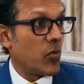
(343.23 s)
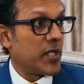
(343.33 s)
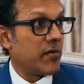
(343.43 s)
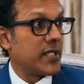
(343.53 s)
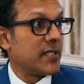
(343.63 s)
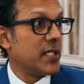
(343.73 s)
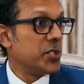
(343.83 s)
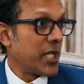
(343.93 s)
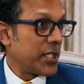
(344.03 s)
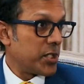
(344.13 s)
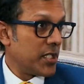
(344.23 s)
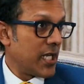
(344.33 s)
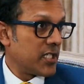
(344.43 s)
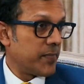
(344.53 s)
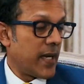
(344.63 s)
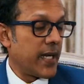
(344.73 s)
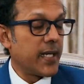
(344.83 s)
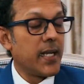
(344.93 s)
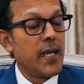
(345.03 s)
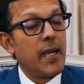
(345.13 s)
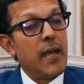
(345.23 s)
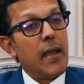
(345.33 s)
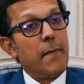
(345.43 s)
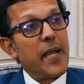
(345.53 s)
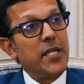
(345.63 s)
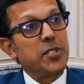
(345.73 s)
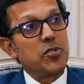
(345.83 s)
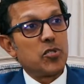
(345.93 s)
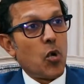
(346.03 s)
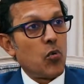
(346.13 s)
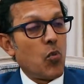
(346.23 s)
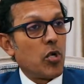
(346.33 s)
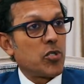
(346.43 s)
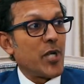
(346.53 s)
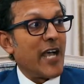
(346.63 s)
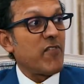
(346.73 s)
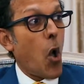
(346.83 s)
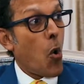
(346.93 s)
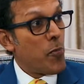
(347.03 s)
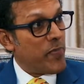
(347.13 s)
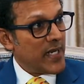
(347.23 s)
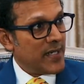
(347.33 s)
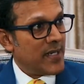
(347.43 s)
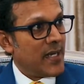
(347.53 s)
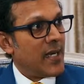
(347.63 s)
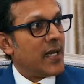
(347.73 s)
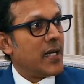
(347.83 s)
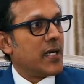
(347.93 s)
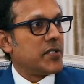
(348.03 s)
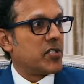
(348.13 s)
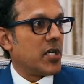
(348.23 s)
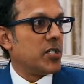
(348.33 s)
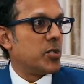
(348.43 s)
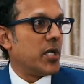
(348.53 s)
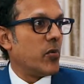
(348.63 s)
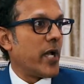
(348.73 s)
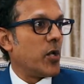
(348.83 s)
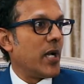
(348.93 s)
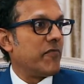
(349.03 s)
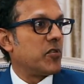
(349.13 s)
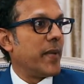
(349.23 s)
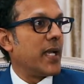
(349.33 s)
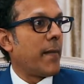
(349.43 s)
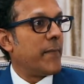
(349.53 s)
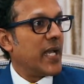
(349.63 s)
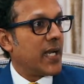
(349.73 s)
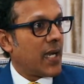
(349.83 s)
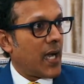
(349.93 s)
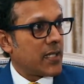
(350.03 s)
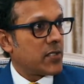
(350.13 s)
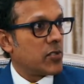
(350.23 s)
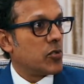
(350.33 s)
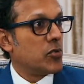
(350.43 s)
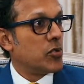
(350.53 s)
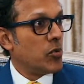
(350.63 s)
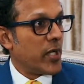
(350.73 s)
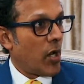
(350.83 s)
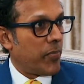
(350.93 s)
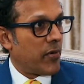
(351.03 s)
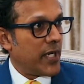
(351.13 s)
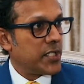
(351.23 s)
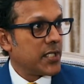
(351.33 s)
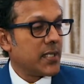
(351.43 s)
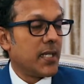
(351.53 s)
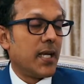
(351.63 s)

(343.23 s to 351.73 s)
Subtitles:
or whether it is an injection in their spine. Patients don't want to have open surgery where you have to make a big cut to do an operation.